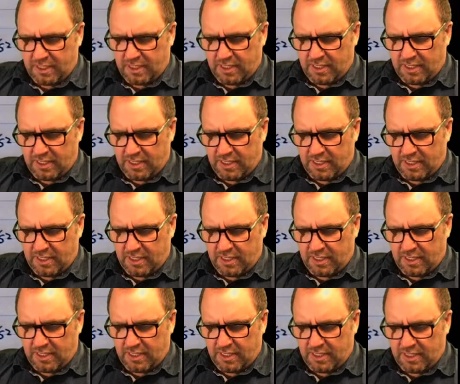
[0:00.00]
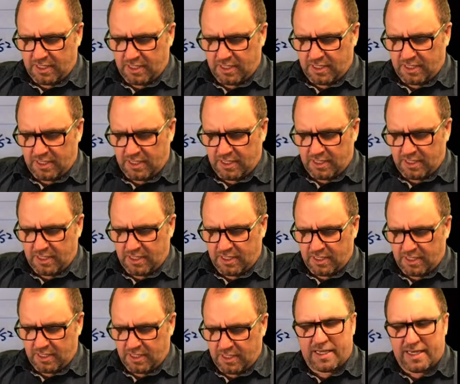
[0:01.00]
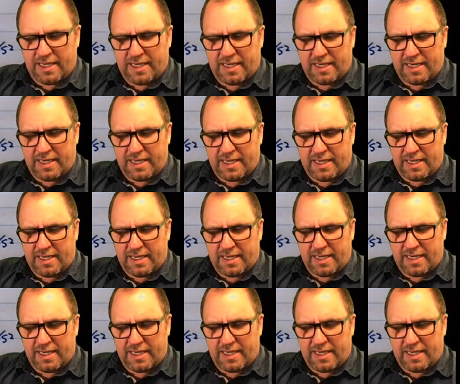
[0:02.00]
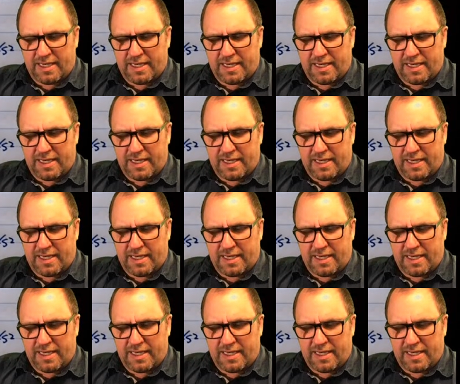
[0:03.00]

need to be able to do this to find its acceleration. So we